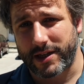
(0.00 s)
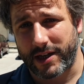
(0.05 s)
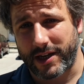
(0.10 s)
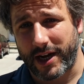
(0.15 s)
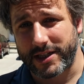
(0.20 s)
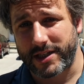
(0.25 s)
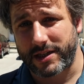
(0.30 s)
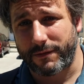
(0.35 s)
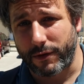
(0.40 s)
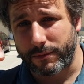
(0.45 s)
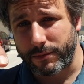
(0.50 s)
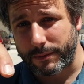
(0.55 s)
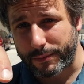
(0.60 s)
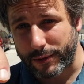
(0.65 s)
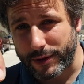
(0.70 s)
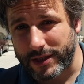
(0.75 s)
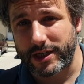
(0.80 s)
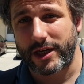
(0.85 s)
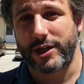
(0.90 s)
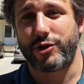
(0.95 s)
arising from the
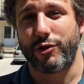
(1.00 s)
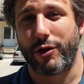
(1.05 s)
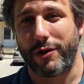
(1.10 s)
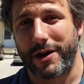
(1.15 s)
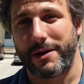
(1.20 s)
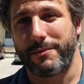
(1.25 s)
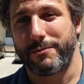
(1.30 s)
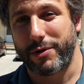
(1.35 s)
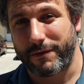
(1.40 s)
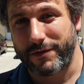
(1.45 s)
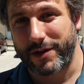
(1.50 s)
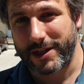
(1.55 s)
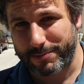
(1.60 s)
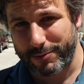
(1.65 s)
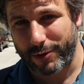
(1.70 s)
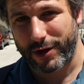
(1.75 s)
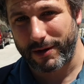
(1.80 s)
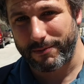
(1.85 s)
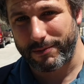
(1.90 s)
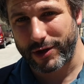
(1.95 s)
procedural limb of this
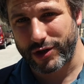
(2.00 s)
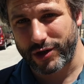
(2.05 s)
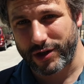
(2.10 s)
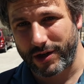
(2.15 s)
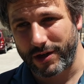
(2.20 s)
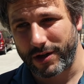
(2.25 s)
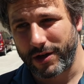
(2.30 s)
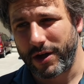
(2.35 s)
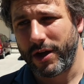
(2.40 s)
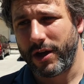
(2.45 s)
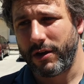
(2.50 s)
prohibition,